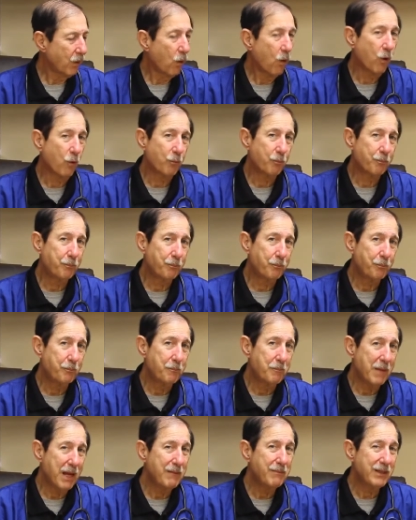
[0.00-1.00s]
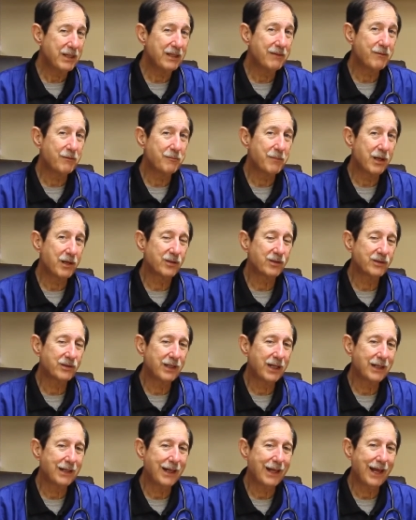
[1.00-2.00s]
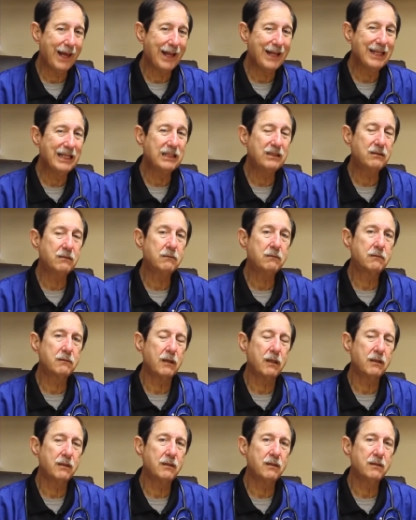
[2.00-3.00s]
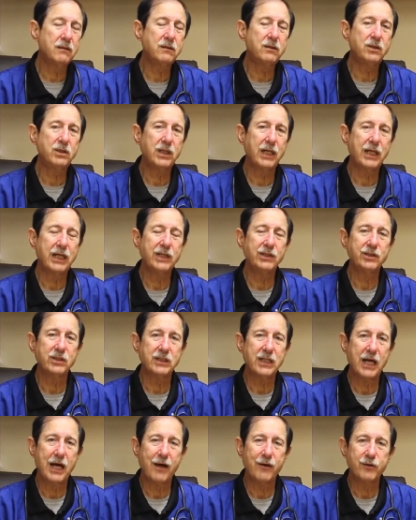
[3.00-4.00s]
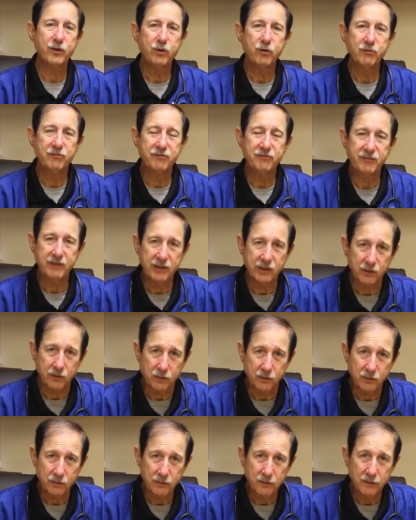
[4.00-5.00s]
or maybe even better said, any sudden change in how you feel,